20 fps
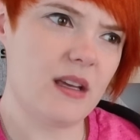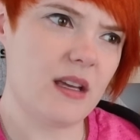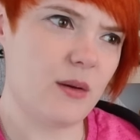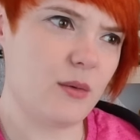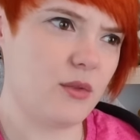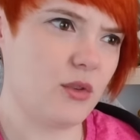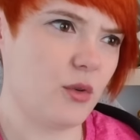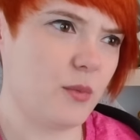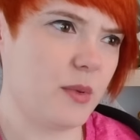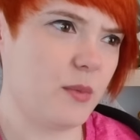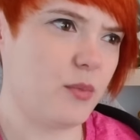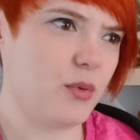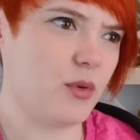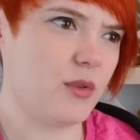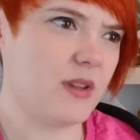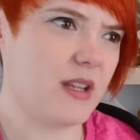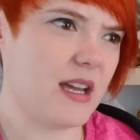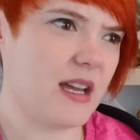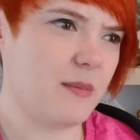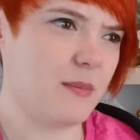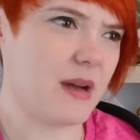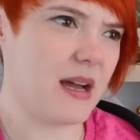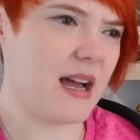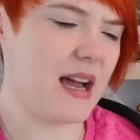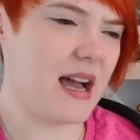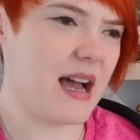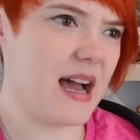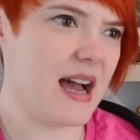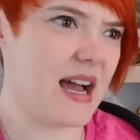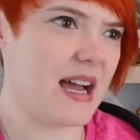would not be putting that in my
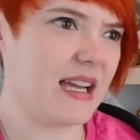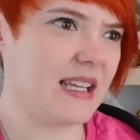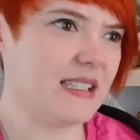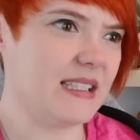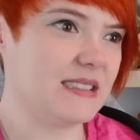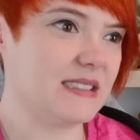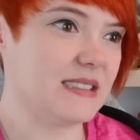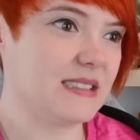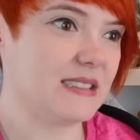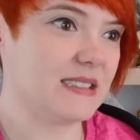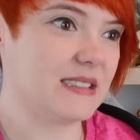eye.